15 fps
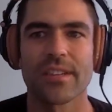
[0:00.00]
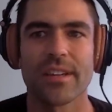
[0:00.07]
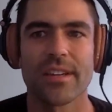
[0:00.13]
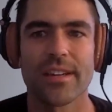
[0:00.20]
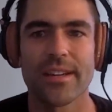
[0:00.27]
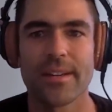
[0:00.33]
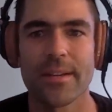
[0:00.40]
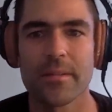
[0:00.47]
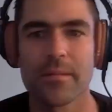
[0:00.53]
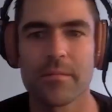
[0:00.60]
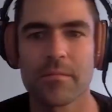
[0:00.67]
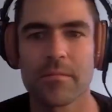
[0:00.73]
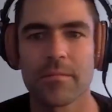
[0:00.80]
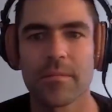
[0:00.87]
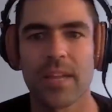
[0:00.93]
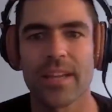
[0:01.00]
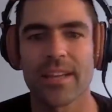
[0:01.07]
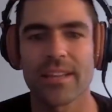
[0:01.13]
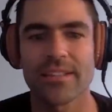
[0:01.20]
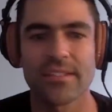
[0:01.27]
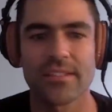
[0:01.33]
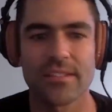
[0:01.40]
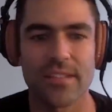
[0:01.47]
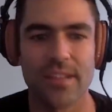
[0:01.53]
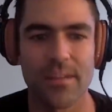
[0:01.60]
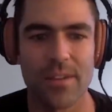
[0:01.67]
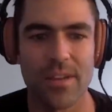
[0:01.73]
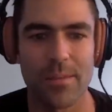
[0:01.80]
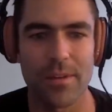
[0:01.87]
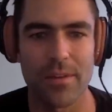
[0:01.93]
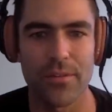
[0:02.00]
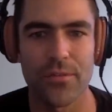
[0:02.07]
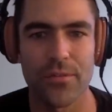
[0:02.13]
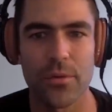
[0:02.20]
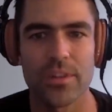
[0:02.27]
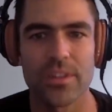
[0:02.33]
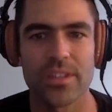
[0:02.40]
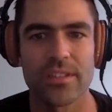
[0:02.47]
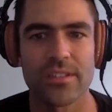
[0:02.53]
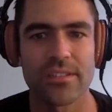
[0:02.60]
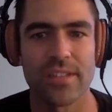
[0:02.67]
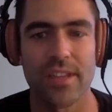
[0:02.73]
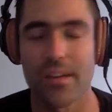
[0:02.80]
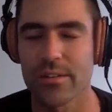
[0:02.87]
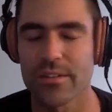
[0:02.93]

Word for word: I guess it's coming up on 4 years now,